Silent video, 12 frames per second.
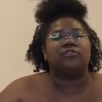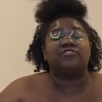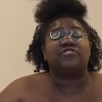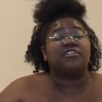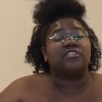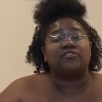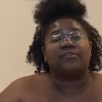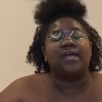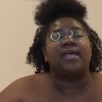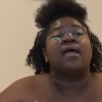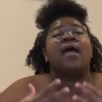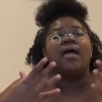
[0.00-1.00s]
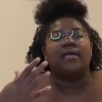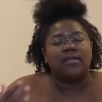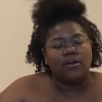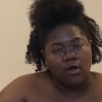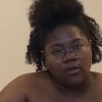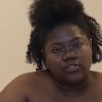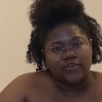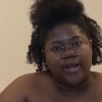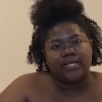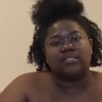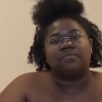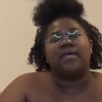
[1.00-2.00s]
scissoring can all
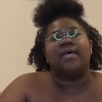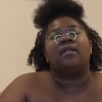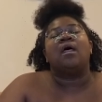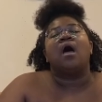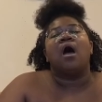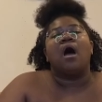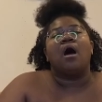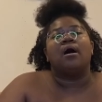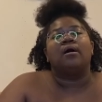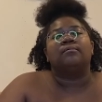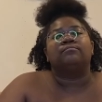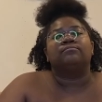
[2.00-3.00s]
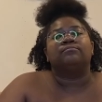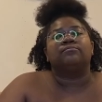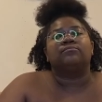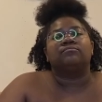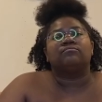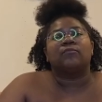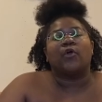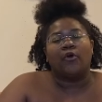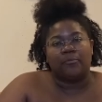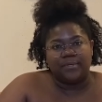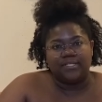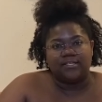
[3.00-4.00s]
transmit um,
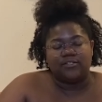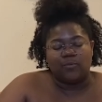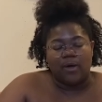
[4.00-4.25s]
herpes as